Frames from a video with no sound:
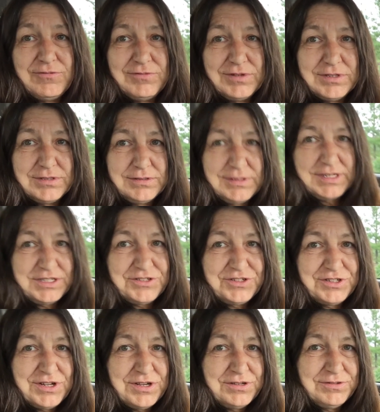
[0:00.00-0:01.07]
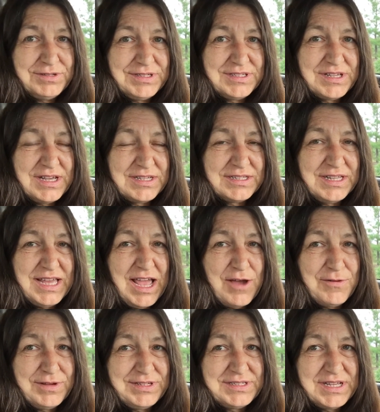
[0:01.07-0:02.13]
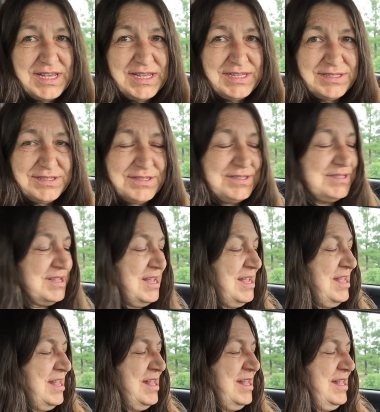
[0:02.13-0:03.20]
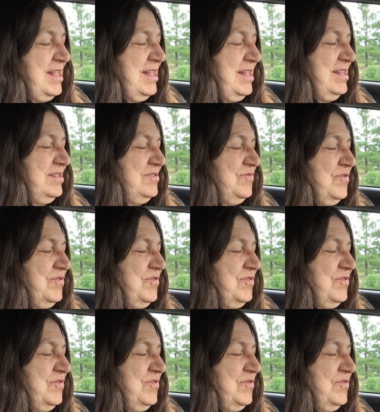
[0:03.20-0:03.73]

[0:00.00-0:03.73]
will let you know exactly how it tastes. As